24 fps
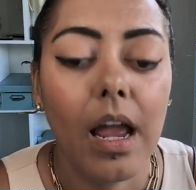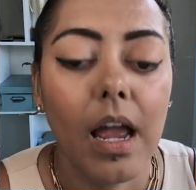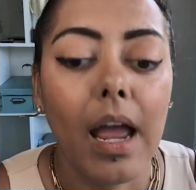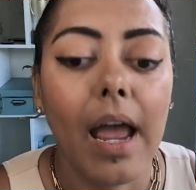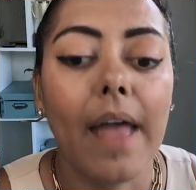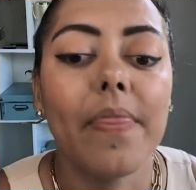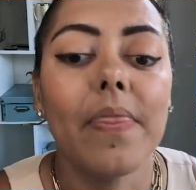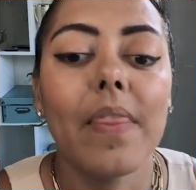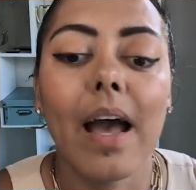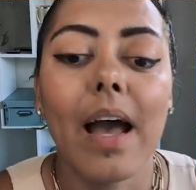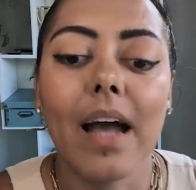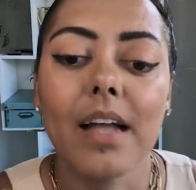
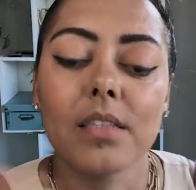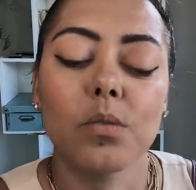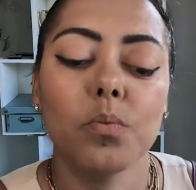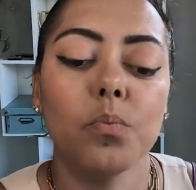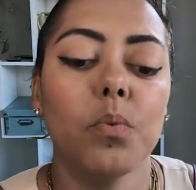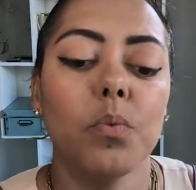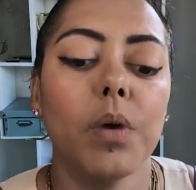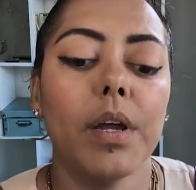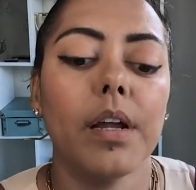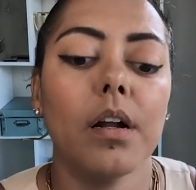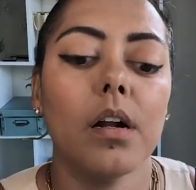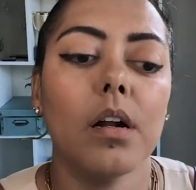And that's
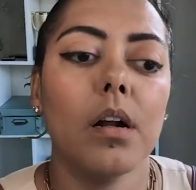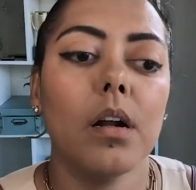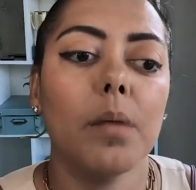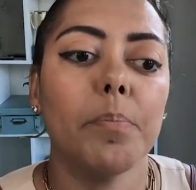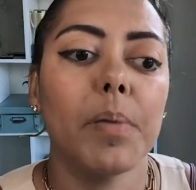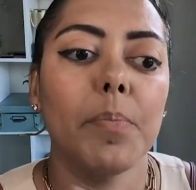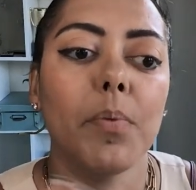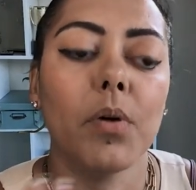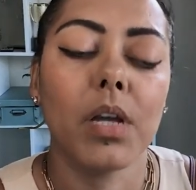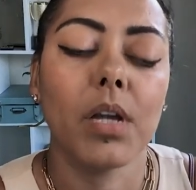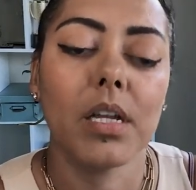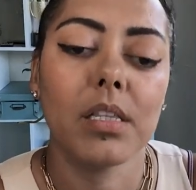where
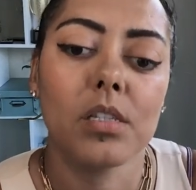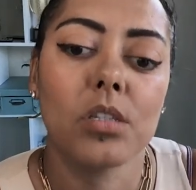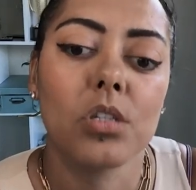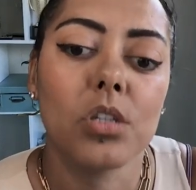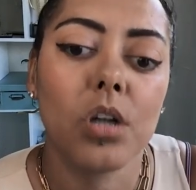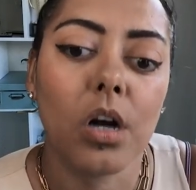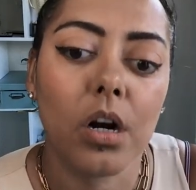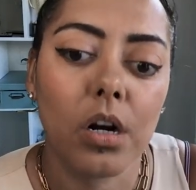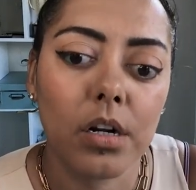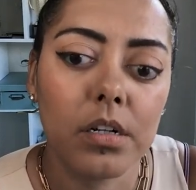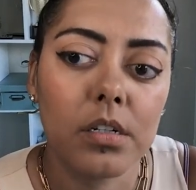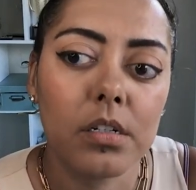people get
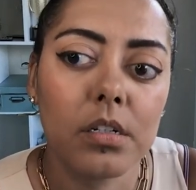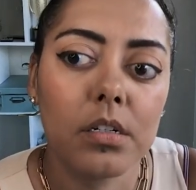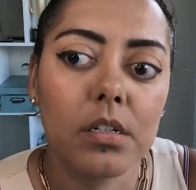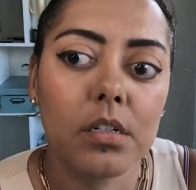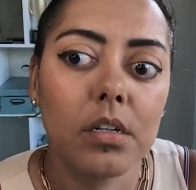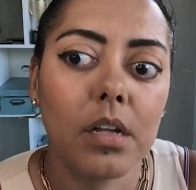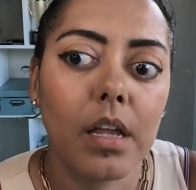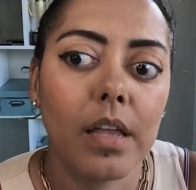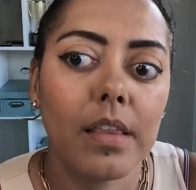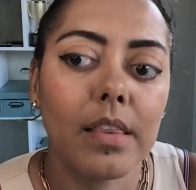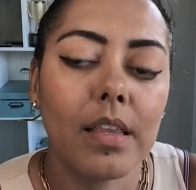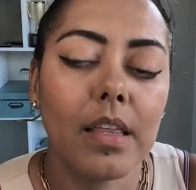
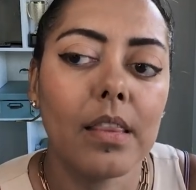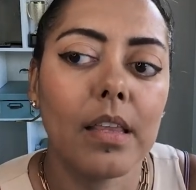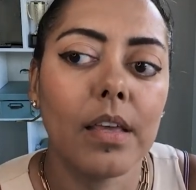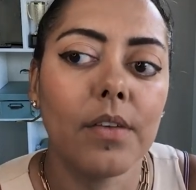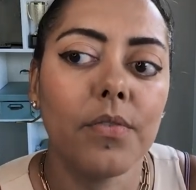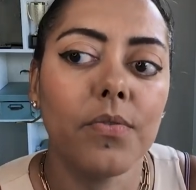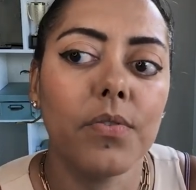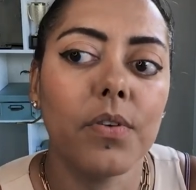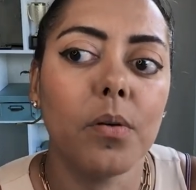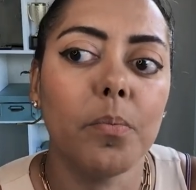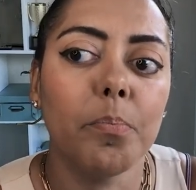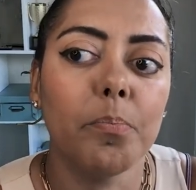disheartened and then they
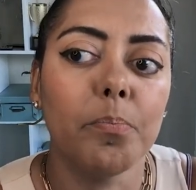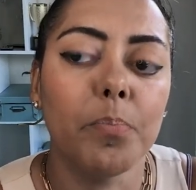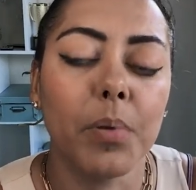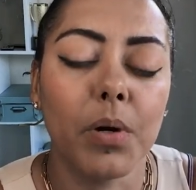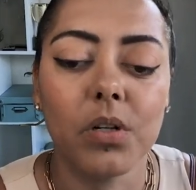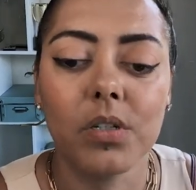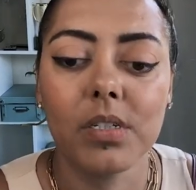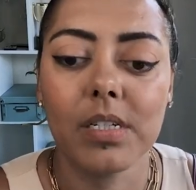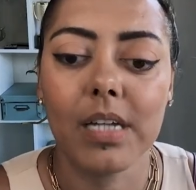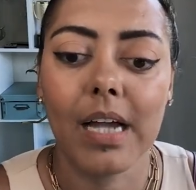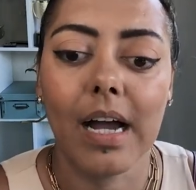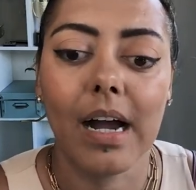feel
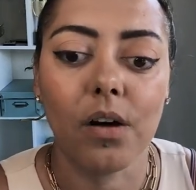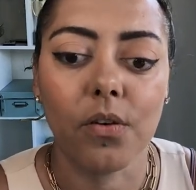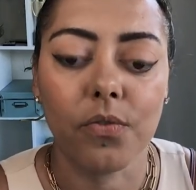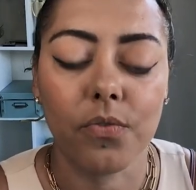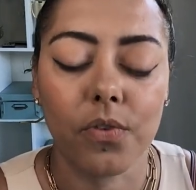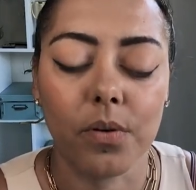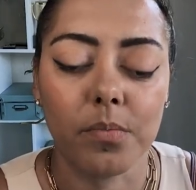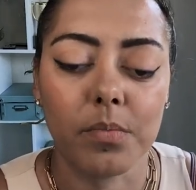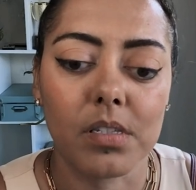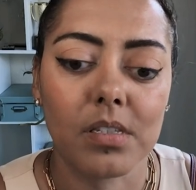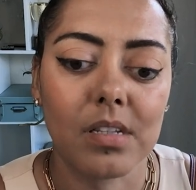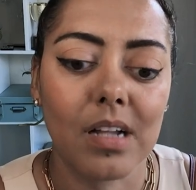burned out
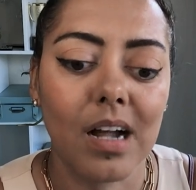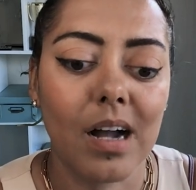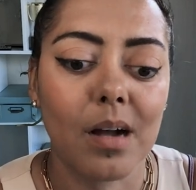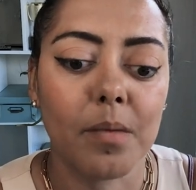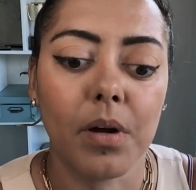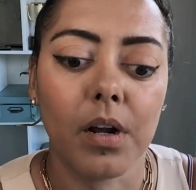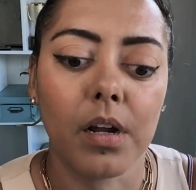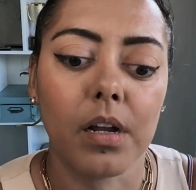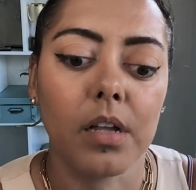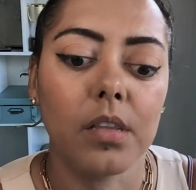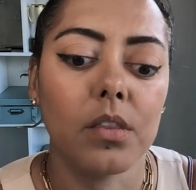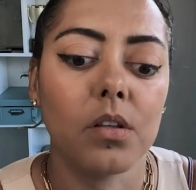from the stock market.